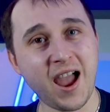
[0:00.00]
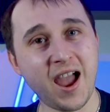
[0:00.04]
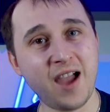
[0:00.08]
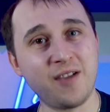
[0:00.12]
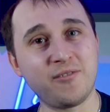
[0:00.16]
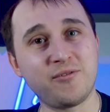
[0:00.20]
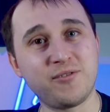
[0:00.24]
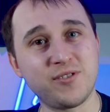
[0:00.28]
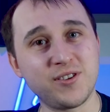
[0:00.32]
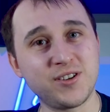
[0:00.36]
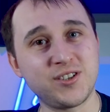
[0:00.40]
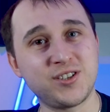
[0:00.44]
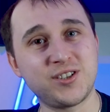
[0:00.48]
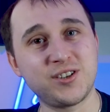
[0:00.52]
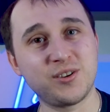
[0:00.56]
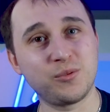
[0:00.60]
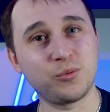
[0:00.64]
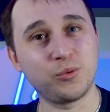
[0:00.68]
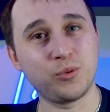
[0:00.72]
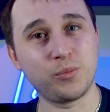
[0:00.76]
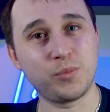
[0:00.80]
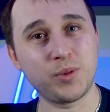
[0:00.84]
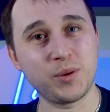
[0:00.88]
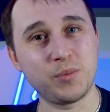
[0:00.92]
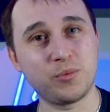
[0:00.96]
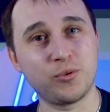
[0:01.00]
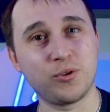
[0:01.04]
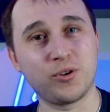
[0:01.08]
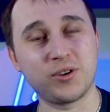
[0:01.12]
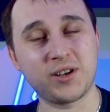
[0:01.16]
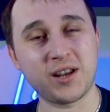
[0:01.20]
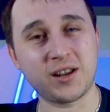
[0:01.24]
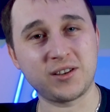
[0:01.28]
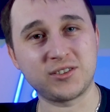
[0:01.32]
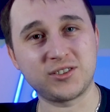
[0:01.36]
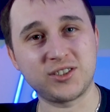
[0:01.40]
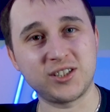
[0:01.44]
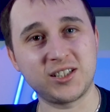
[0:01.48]
average will be brought
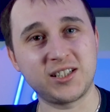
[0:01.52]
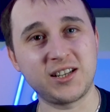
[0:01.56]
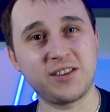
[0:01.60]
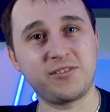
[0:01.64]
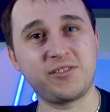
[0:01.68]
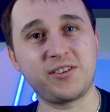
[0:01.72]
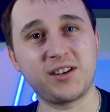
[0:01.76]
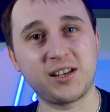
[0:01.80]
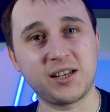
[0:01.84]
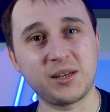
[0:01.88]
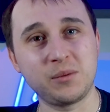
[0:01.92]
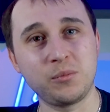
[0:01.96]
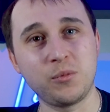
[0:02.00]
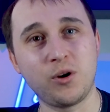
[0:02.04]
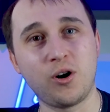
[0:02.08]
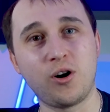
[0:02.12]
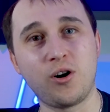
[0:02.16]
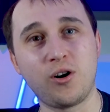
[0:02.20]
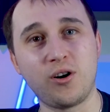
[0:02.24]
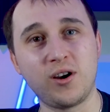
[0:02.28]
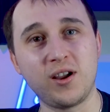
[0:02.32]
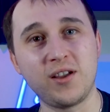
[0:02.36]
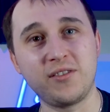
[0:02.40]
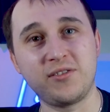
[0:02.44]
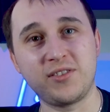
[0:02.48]
down significantly more